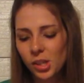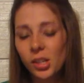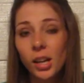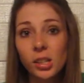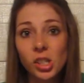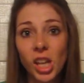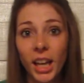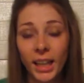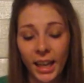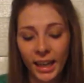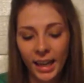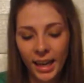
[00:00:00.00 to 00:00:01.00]
you're done
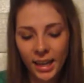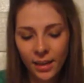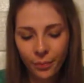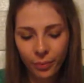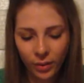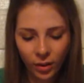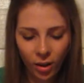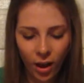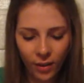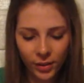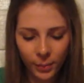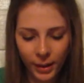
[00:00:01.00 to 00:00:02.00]
shaking it, you'll
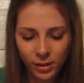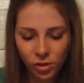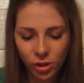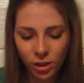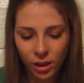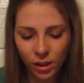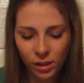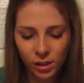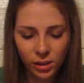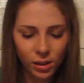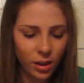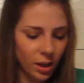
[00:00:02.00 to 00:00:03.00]
have some extra
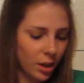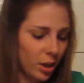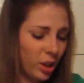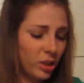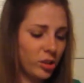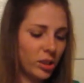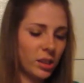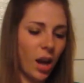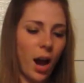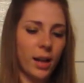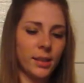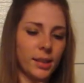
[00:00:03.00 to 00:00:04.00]
glitter. You can just
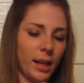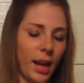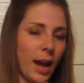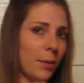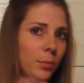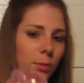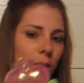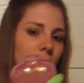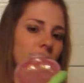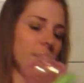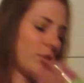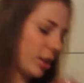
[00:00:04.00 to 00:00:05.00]
toss it. I
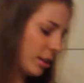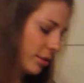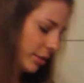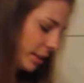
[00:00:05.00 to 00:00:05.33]
wouldn't suggest you're